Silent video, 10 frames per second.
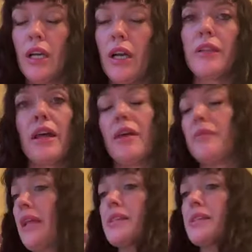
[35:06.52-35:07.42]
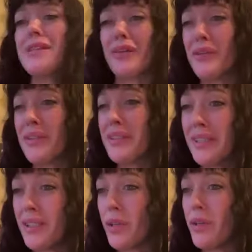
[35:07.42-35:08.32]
and that's another good thing though